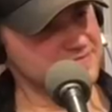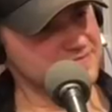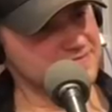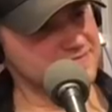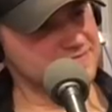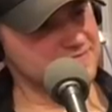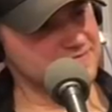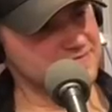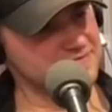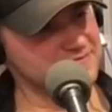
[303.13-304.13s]

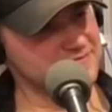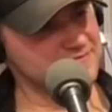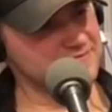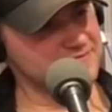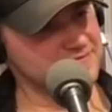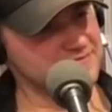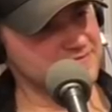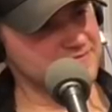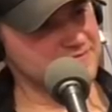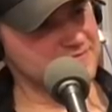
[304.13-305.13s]

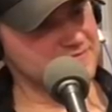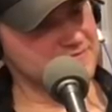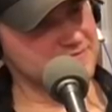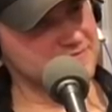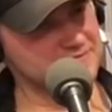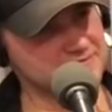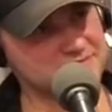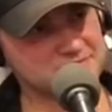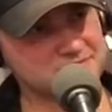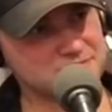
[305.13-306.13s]

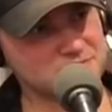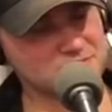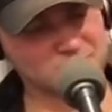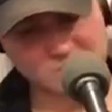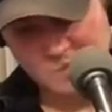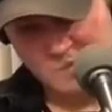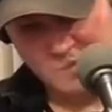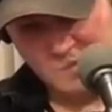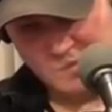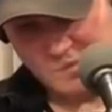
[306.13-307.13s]

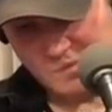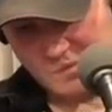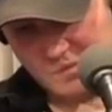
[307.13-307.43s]
The person shown says nothing.